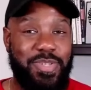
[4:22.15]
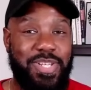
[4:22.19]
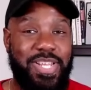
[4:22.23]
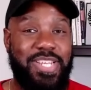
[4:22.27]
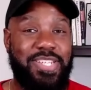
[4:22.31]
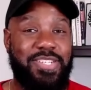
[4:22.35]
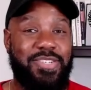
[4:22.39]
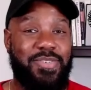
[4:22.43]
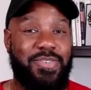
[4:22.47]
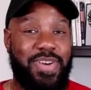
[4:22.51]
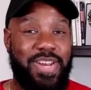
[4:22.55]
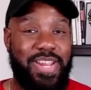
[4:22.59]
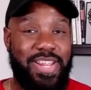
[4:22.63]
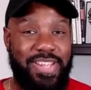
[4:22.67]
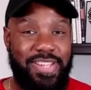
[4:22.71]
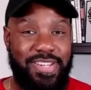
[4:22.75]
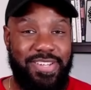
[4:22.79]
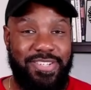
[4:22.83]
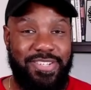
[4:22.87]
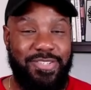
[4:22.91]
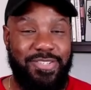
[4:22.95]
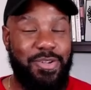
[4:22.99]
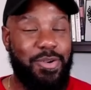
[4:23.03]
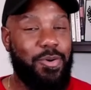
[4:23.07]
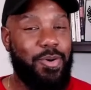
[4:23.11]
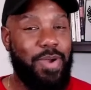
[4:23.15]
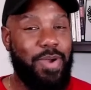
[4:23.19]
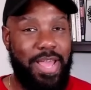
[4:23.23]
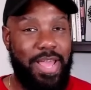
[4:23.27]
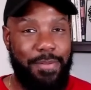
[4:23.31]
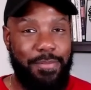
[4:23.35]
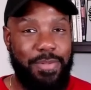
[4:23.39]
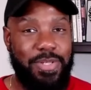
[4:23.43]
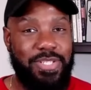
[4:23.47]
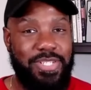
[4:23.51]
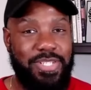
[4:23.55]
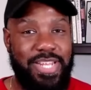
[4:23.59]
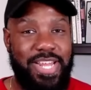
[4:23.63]
That's right. Because old
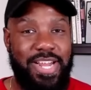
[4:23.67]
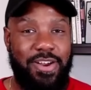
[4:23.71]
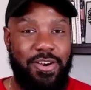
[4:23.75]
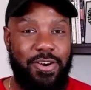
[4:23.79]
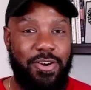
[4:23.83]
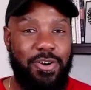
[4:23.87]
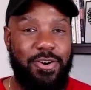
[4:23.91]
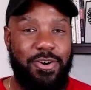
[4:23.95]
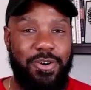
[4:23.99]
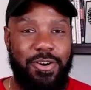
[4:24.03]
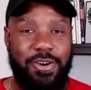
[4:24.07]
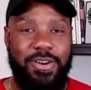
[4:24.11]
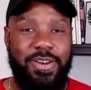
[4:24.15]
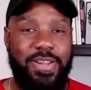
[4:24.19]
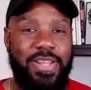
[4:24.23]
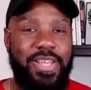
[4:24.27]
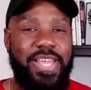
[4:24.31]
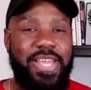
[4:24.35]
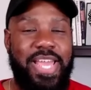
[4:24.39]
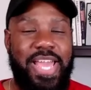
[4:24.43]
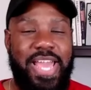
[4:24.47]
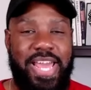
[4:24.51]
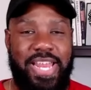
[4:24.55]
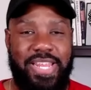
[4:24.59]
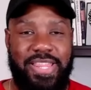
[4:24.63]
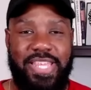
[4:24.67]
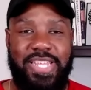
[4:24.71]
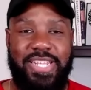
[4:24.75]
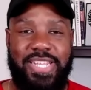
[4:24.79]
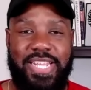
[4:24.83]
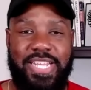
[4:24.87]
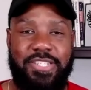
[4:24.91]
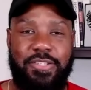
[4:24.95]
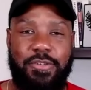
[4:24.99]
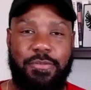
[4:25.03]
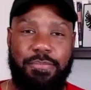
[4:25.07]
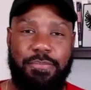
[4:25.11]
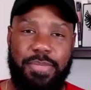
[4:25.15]
habits is not hard. And I think
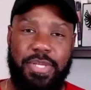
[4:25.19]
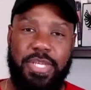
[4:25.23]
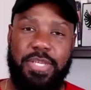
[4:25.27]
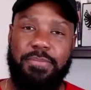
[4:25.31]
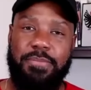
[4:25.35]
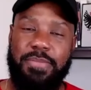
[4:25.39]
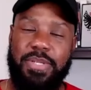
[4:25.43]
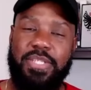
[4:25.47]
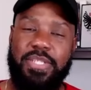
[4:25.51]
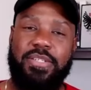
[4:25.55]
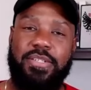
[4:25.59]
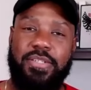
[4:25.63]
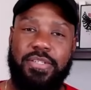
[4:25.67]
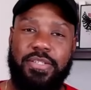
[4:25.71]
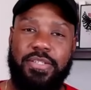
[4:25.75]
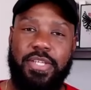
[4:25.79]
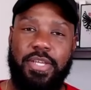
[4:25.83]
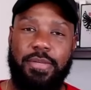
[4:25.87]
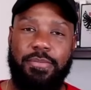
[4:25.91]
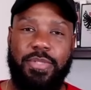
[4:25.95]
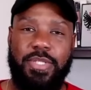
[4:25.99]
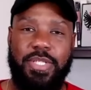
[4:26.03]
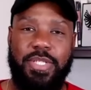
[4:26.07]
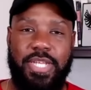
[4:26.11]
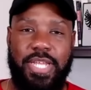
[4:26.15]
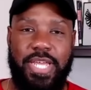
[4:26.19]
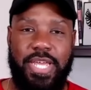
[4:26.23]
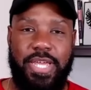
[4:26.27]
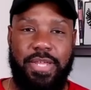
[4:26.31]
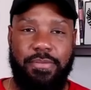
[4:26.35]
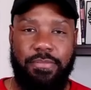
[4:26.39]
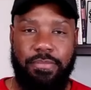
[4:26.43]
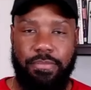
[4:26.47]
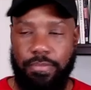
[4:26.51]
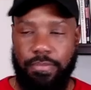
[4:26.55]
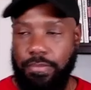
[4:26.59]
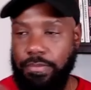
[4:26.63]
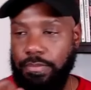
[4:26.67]
that's a big misconception
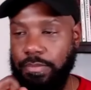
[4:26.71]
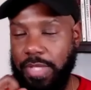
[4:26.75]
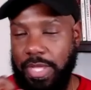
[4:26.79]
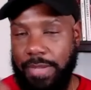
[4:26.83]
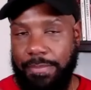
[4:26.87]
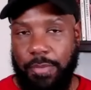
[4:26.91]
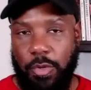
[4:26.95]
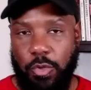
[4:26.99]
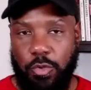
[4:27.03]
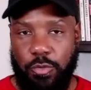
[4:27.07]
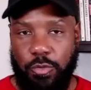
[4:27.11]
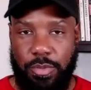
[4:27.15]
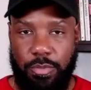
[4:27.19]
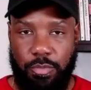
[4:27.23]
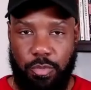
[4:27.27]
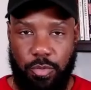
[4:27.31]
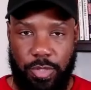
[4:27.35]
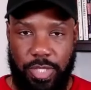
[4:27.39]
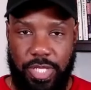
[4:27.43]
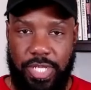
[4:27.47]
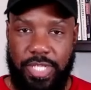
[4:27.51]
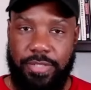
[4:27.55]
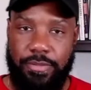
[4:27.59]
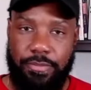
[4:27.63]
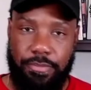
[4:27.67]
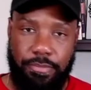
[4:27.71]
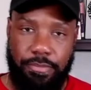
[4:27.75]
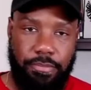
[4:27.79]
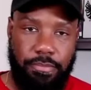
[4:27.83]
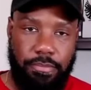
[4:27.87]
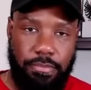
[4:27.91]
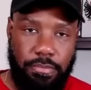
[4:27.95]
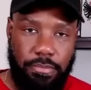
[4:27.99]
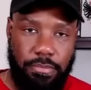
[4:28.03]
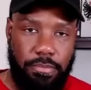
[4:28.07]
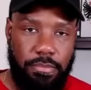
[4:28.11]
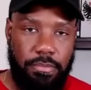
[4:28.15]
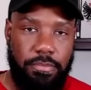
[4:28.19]
that that most people think
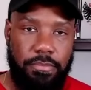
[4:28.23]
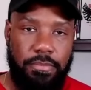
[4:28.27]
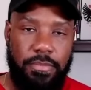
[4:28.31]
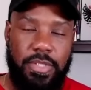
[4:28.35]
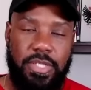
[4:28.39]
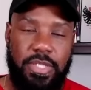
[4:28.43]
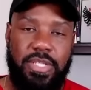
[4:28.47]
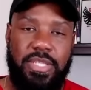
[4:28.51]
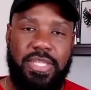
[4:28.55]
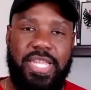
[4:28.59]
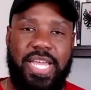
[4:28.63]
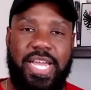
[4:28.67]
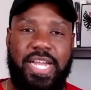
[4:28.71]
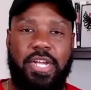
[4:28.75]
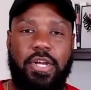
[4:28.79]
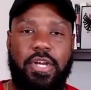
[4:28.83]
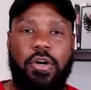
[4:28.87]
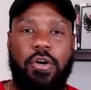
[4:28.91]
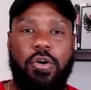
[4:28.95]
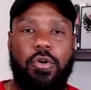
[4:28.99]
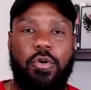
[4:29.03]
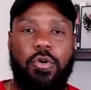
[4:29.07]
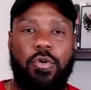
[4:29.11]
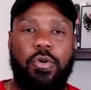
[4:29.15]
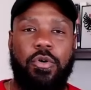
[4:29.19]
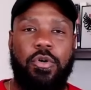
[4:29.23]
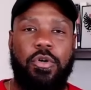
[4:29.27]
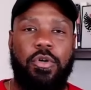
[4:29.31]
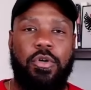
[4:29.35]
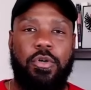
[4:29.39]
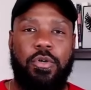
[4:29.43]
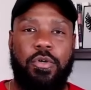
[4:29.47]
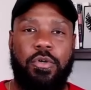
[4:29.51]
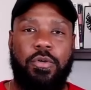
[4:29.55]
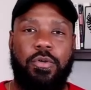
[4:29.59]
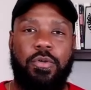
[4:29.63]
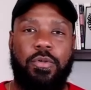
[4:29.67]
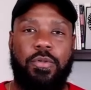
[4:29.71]
that go.
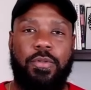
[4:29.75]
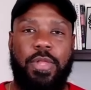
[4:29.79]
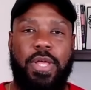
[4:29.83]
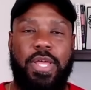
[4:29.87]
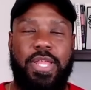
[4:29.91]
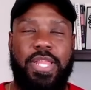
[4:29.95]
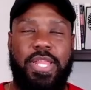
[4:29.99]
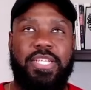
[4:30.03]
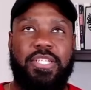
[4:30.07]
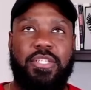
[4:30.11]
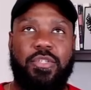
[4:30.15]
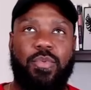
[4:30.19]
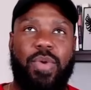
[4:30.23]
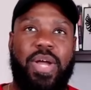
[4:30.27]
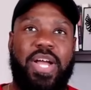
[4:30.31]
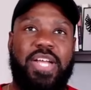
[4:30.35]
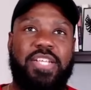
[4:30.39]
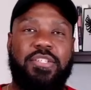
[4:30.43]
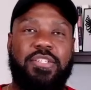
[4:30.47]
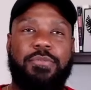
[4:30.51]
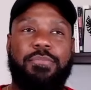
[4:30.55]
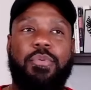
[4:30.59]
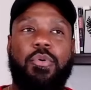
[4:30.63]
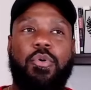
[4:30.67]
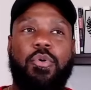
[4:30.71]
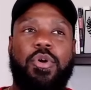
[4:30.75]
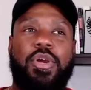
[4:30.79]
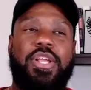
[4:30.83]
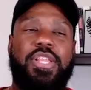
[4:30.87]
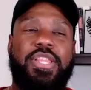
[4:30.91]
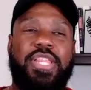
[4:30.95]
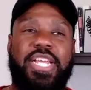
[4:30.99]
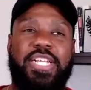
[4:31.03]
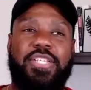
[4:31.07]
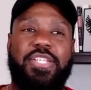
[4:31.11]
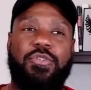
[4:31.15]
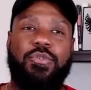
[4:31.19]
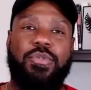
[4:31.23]
And this is why it's
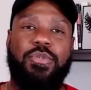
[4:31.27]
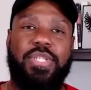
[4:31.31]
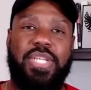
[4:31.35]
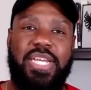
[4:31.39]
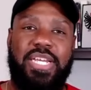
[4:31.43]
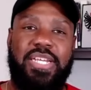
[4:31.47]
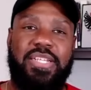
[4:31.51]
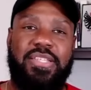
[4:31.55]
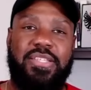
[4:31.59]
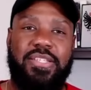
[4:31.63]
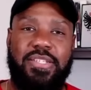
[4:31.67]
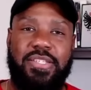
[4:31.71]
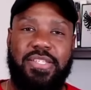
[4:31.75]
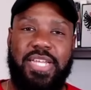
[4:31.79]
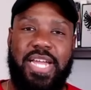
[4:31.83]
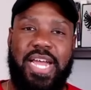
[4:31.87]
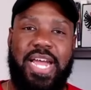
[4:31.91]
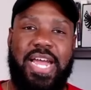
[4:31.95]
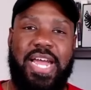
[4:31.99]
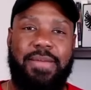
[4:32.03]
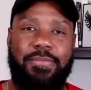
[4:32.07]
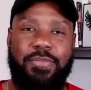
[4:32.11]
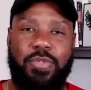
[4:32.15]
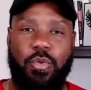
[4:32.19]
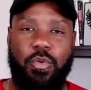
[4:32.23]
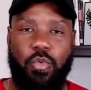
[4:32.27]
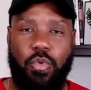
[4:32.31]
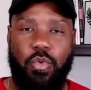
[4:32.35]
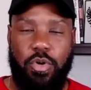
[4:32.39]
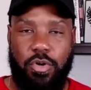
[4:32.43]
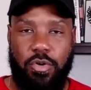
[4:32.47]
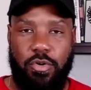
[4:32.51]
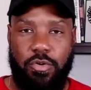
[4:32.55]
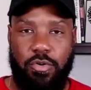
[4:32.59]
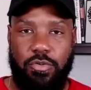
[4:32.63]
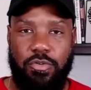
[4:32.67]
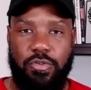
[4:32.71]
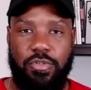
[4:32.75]
important that you take the time to
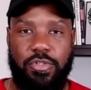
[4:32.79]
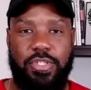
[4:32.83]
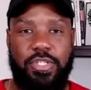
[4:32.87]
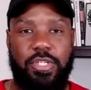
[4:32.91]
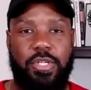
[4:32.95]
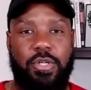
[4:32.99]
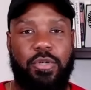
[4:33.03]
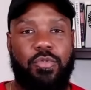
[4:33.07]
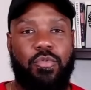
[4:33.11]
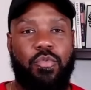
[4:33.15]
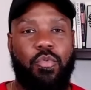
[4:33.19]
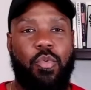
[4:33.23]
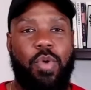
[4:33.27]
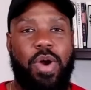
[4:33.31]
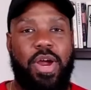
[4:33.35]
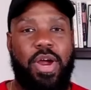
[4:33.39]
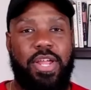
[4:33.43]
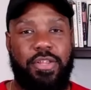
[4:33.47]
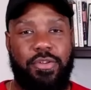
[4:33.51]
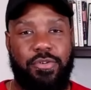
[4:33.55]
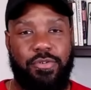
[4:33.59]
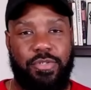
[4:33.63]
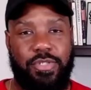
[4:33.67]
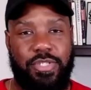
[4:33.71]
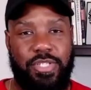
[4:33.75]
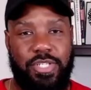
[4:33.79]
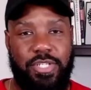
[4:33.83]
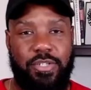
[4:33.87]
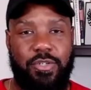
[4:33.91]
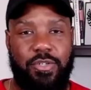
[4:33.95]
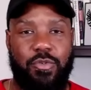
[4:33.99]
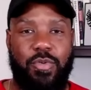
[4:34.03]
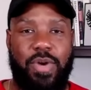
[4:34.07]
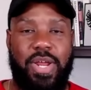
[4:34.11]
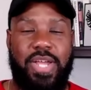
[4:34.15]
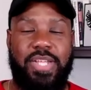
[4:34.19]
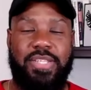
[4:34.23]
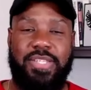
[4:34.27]
work on yourself while you're single,
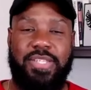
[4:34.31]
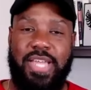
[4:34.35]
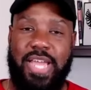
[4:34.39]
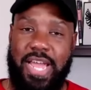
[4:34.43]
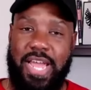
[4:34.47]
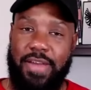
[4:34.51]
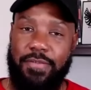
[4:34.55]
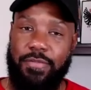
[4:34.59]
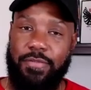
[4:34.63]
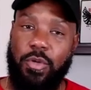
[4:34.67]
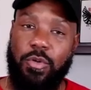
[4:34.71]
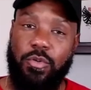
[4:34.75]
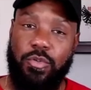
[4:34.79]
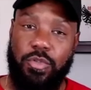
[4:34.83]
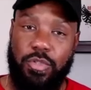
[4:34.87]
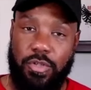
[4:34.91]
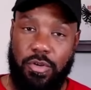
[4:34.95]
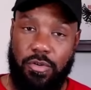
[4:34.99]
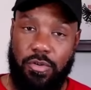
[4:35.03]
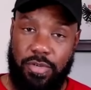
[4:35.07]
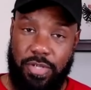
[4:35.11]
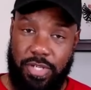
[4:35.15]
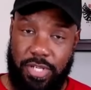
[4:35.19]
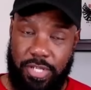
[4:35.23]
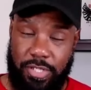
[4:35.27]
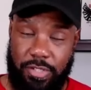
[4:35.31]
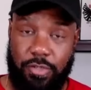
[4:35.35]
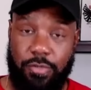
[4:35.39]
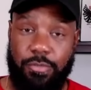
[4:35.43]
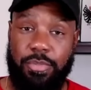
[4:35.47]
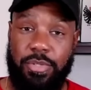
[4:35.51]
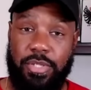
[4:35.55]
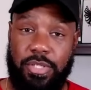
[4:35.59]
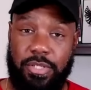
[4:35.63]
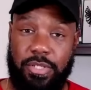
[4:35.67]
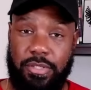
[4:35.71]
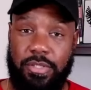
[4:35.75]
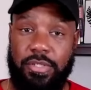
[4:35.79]
right? To have those certain
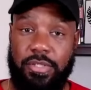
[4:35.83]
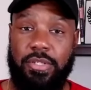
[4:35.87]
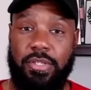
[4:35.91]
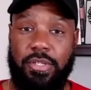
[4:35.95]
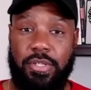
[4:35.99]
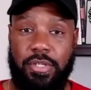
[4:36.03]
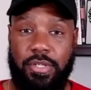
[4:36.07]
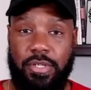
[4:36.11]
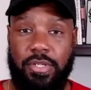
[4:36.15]
disciplines.